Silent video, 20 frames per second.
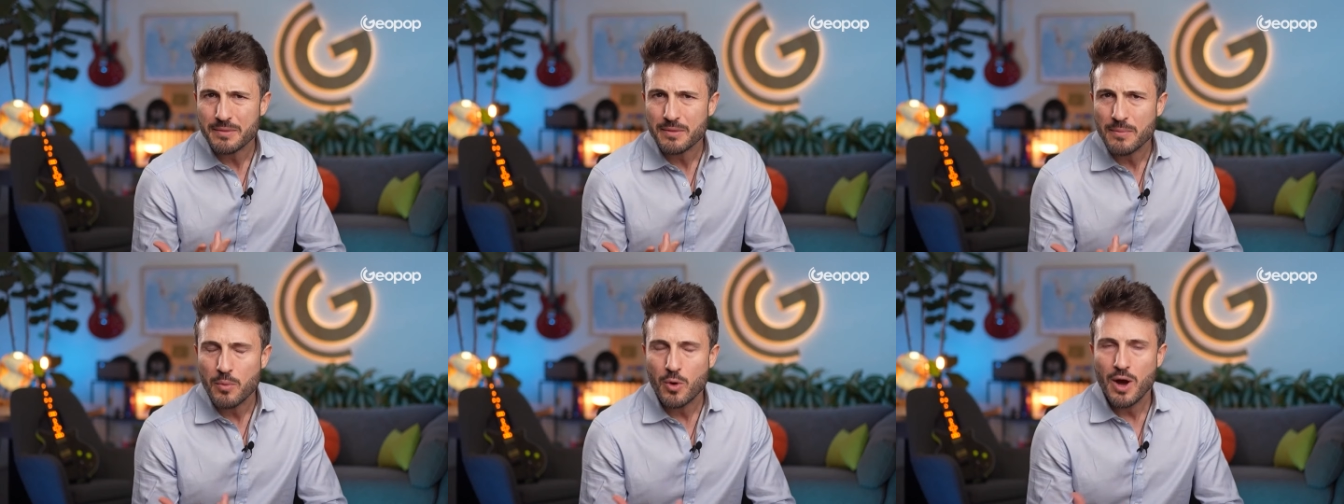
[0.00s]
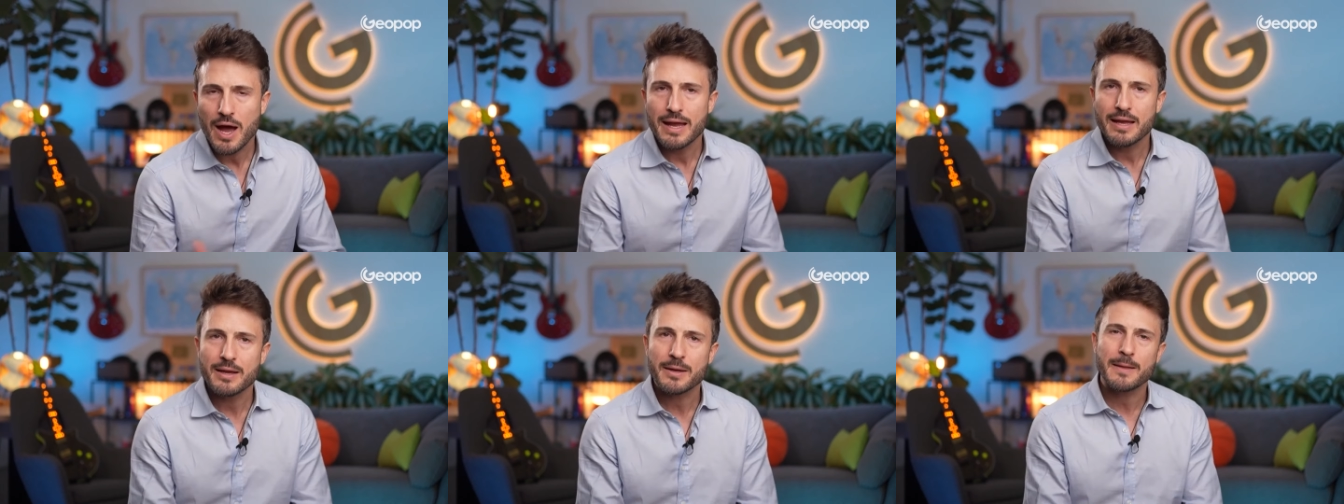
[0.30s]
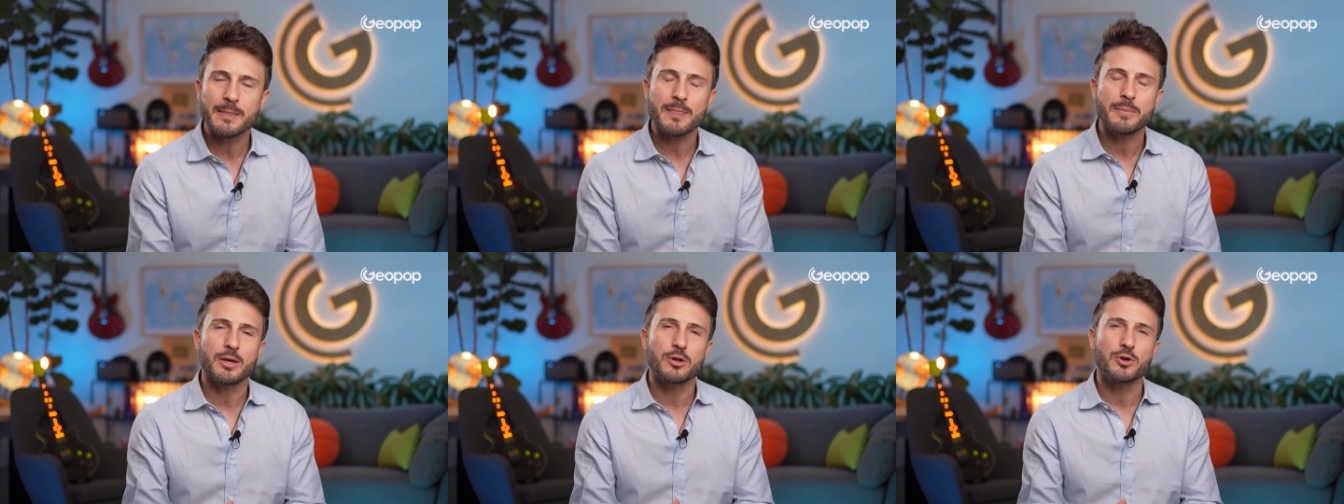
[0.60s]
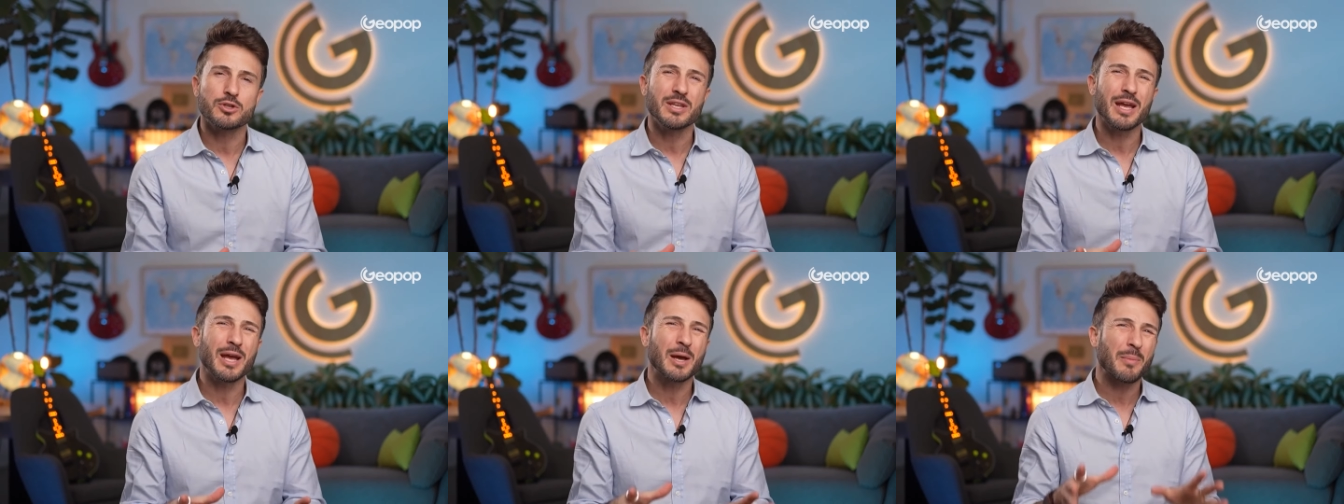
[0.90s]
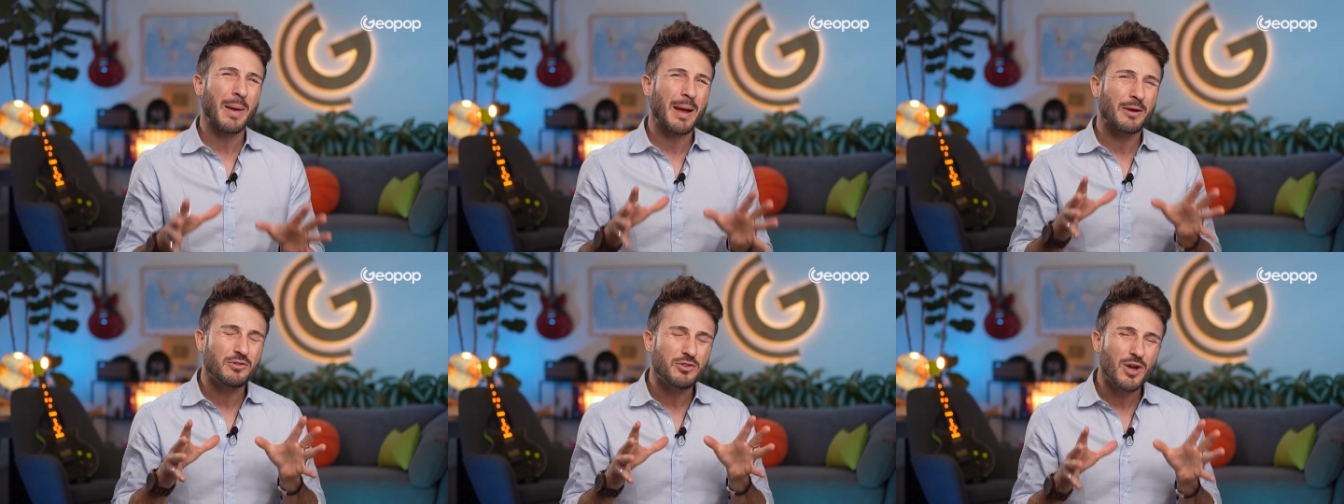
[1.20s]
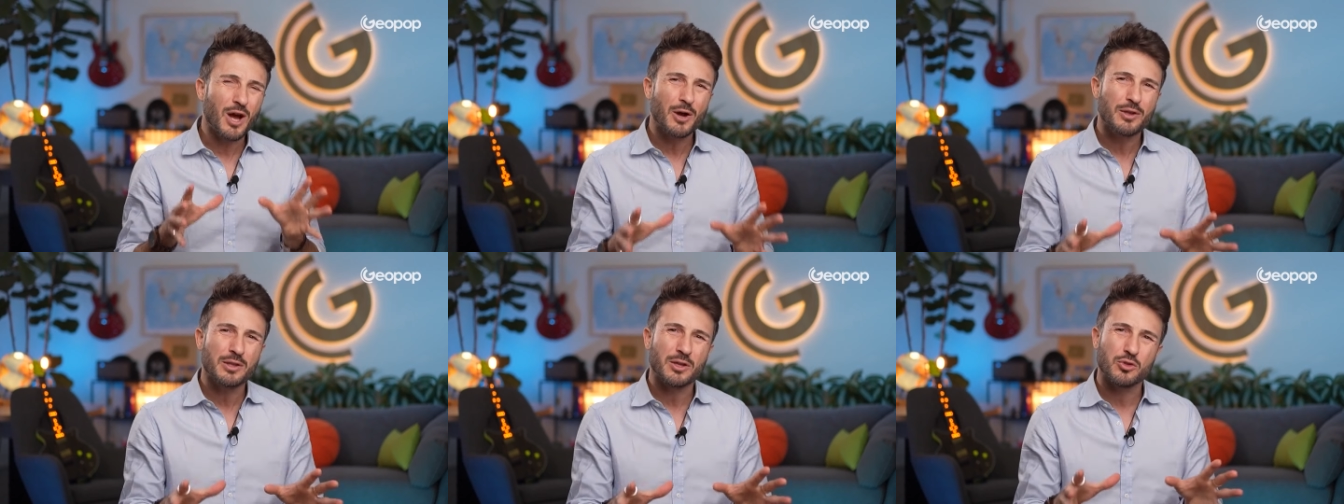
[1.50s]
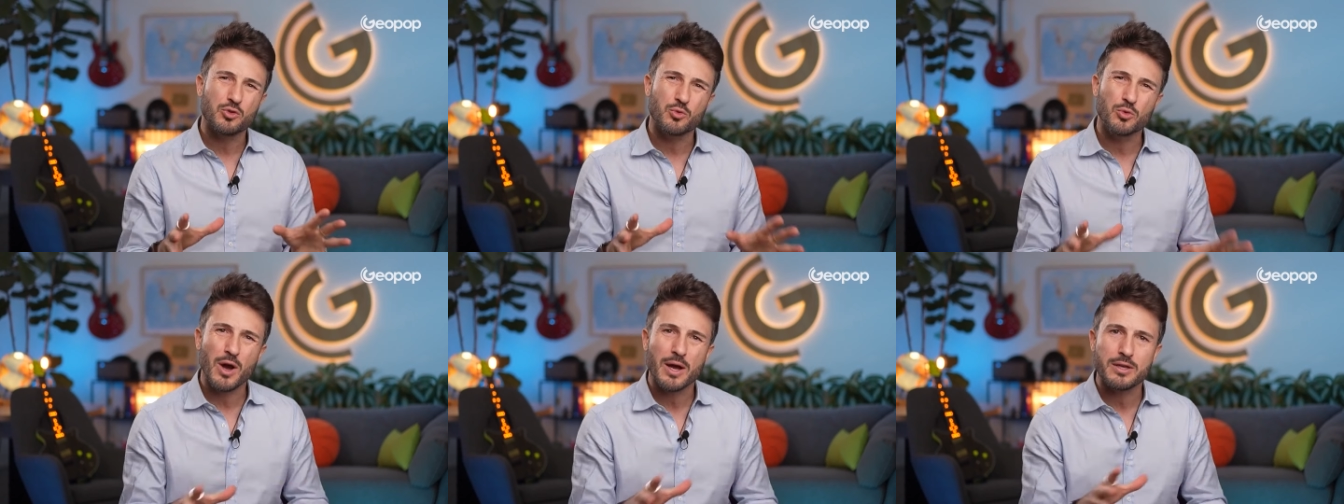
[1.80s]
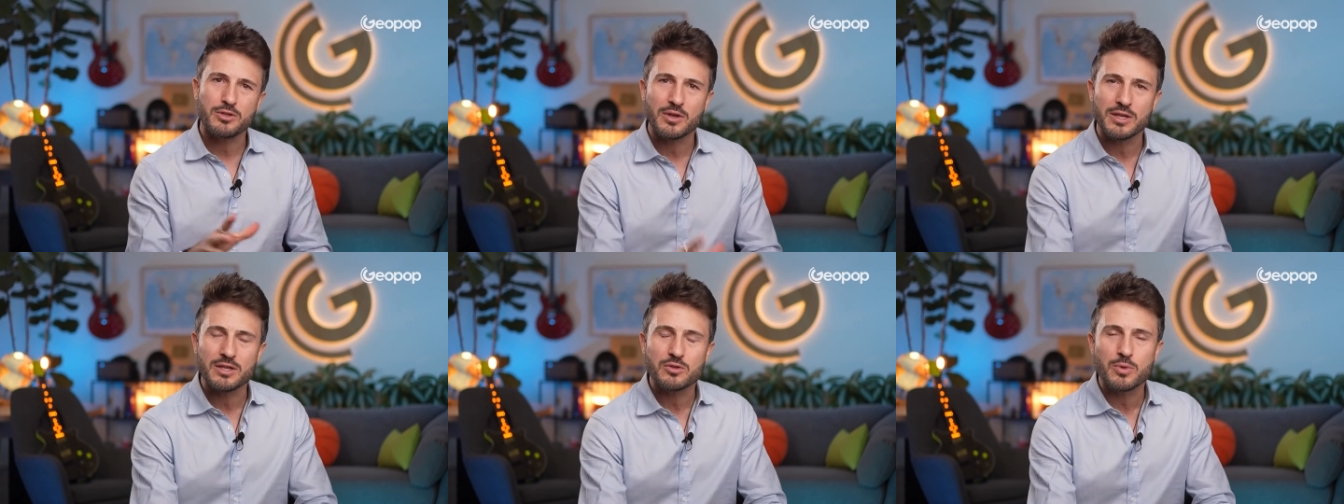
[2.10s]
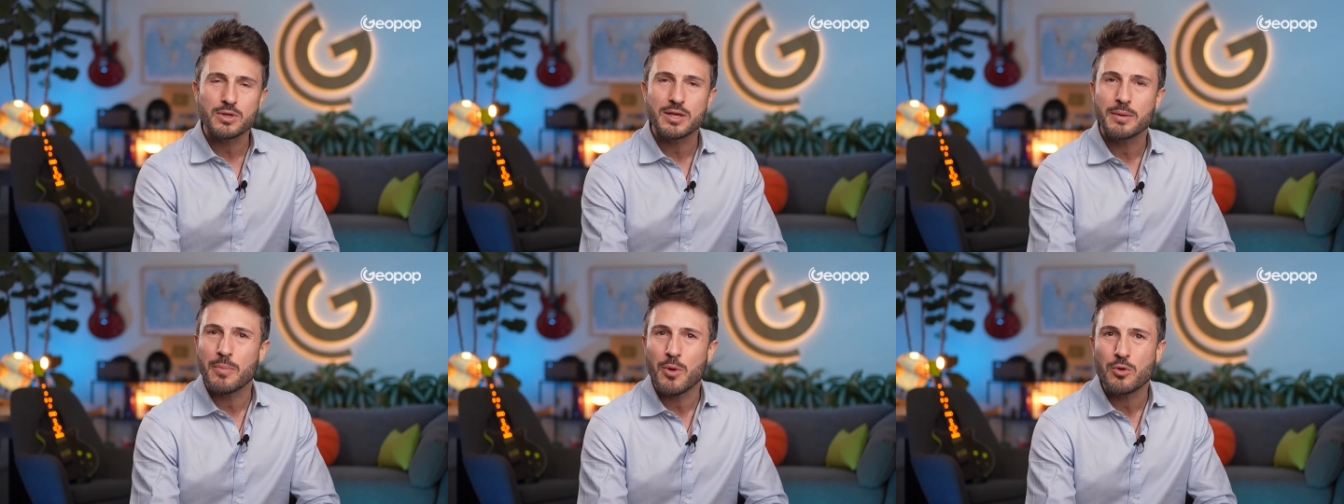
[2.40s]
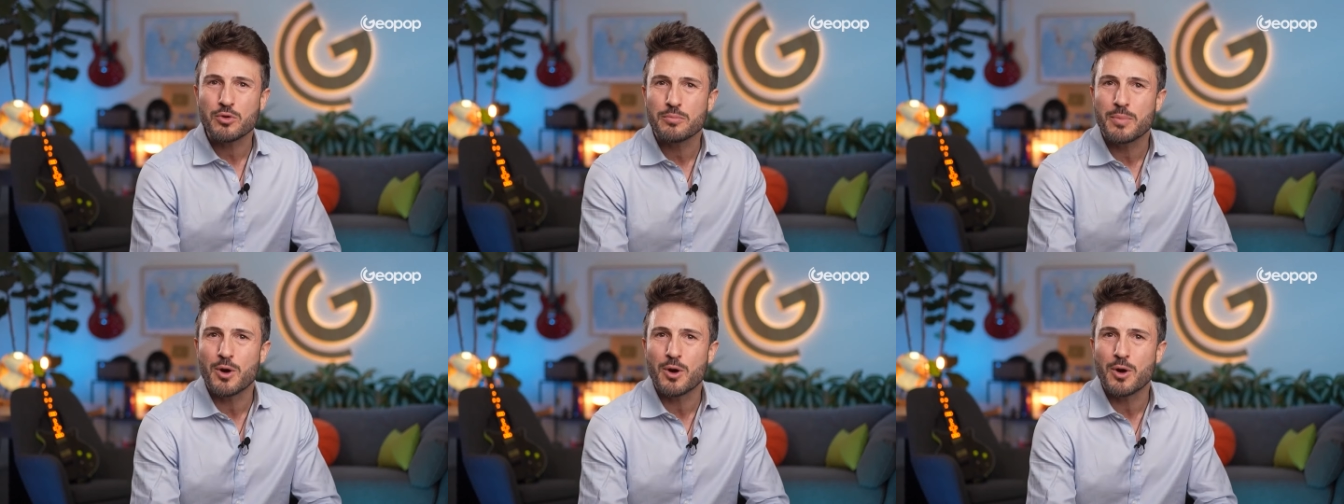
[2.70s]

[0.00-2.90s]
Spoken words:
Why? Because they are by far the 2 countries with the most